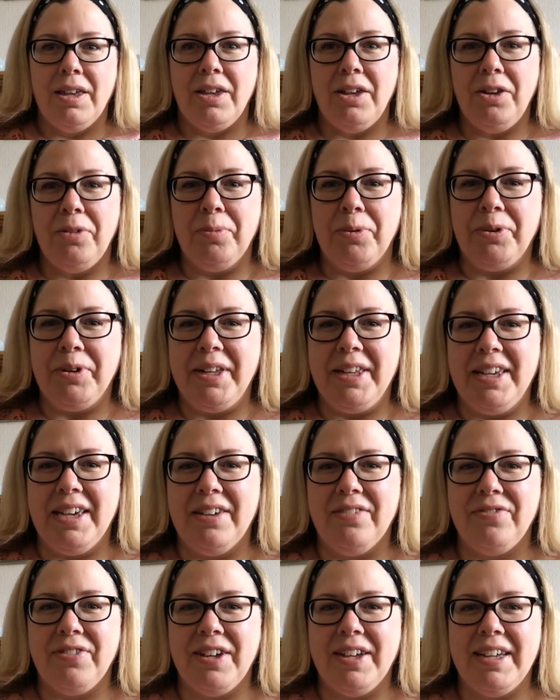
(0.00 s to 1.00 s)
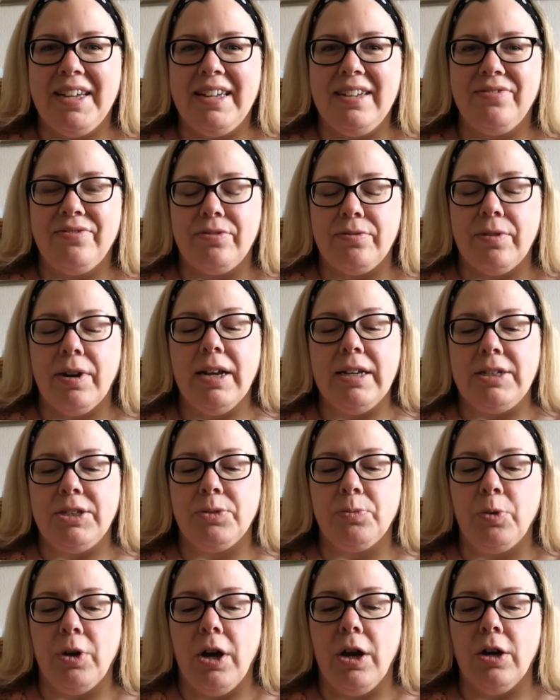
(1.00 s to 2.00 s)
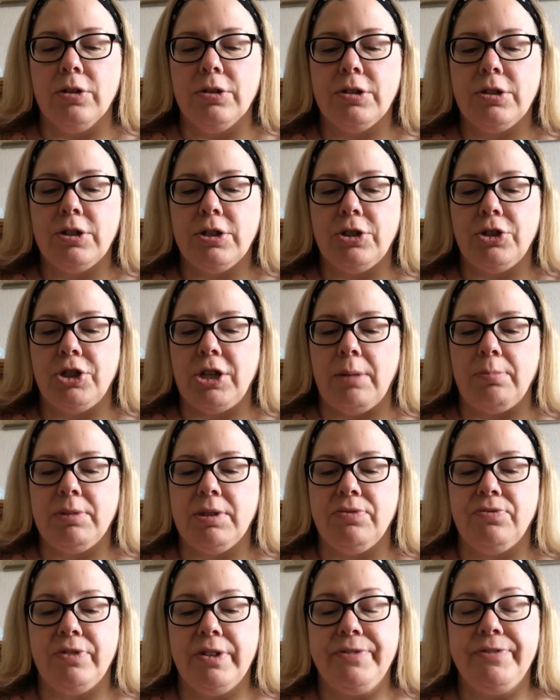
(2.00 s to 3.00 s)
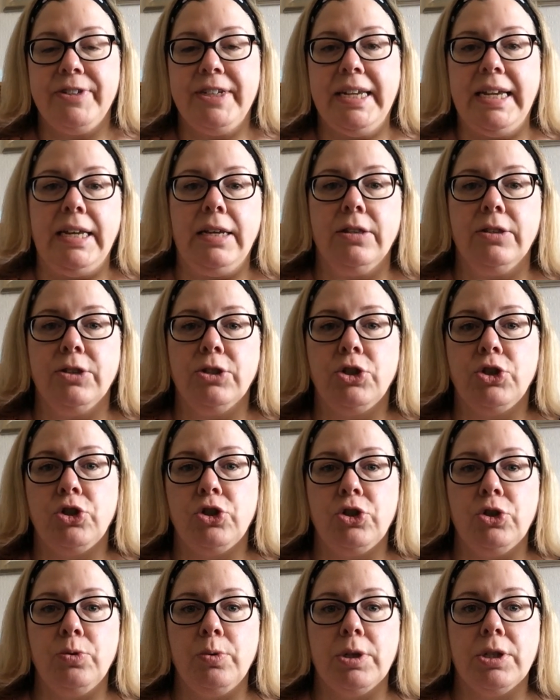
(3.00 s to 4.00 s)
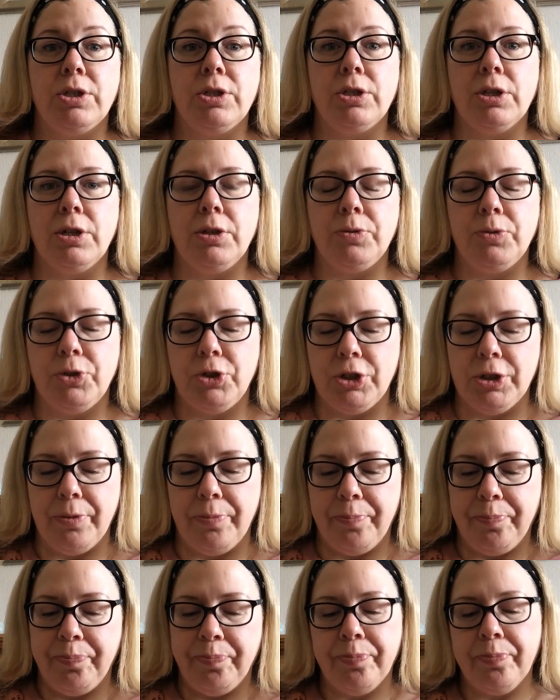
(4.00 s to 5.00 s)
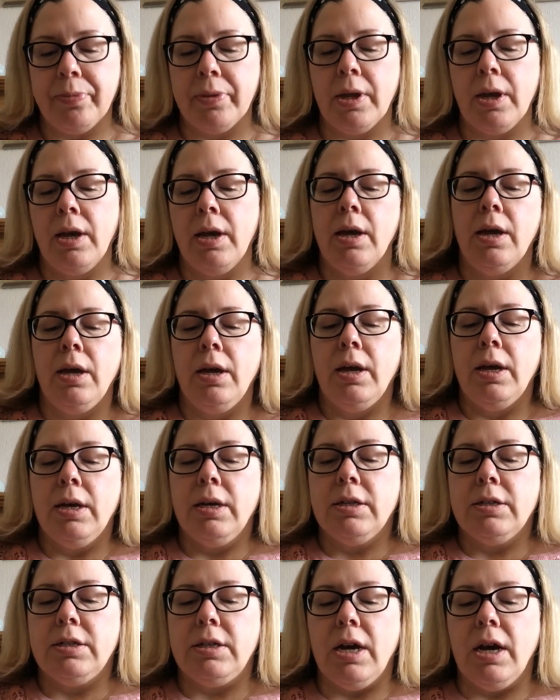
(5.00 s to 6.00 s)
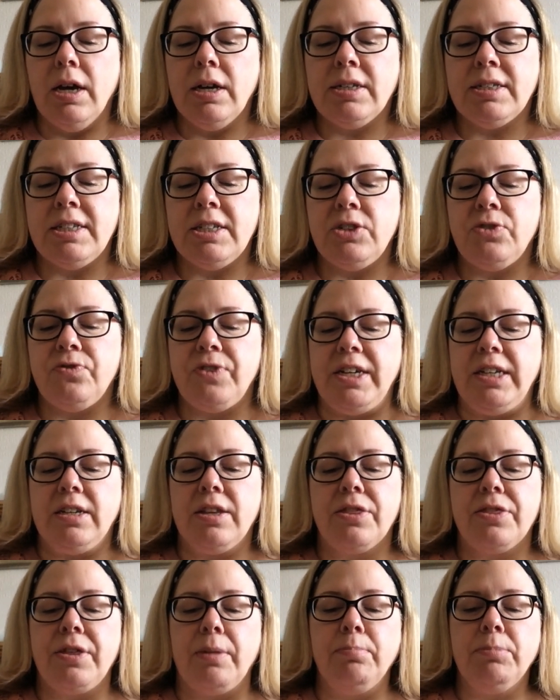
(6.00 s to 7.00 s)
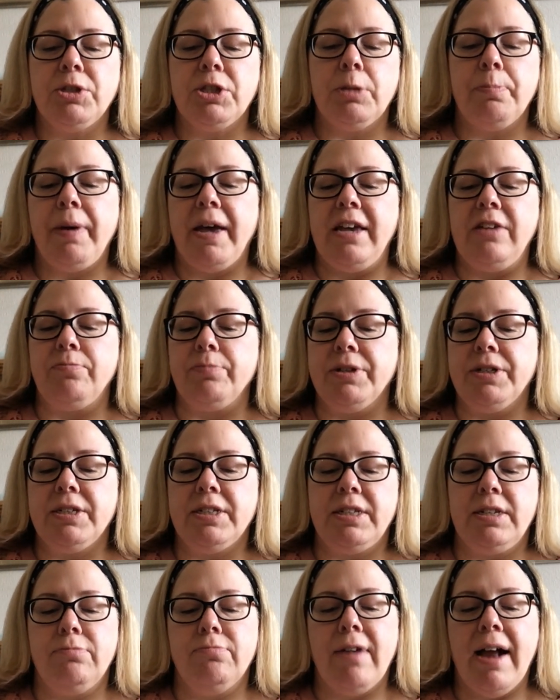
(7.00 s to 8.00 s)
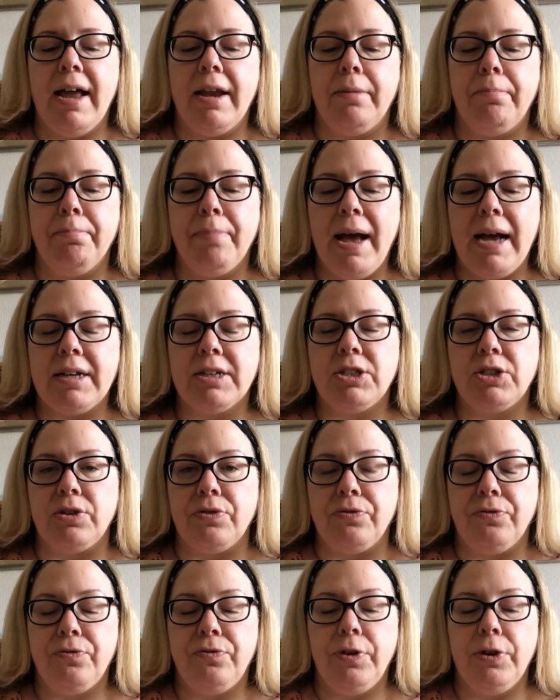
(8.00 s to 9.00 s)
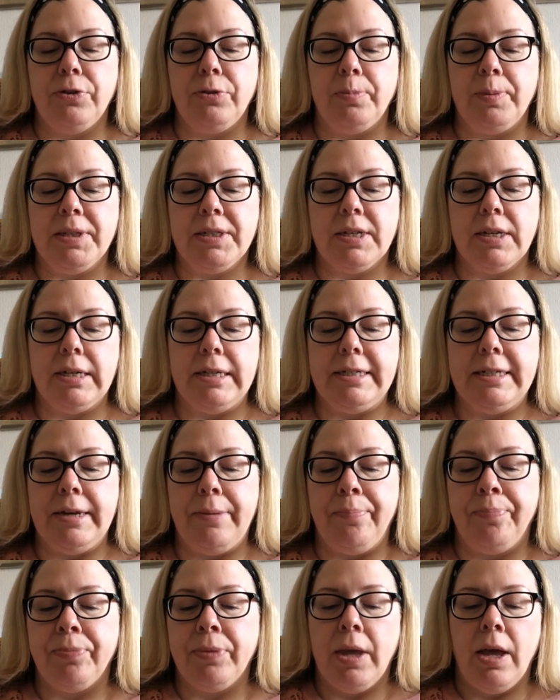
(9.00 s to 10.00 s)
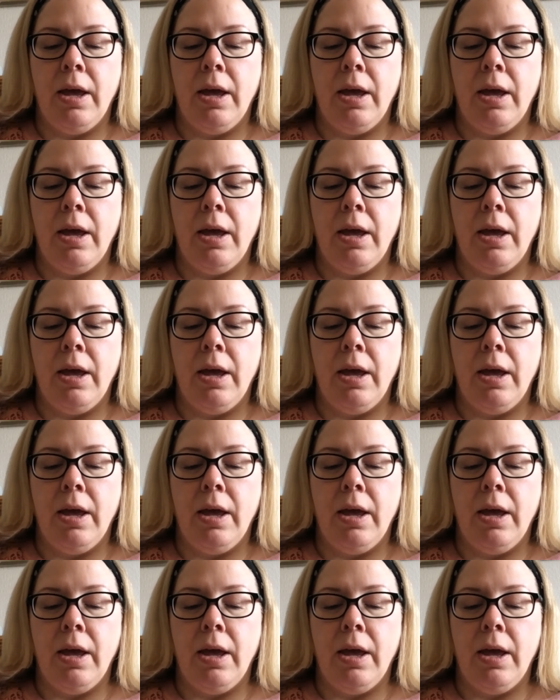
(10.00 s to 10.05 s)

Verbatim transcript: Good morning, Year 5. Right, we're on to Chapter 15 The Sewer Solution. Darkus's feet thumped the pavement as he ran. Baxter flew beside him.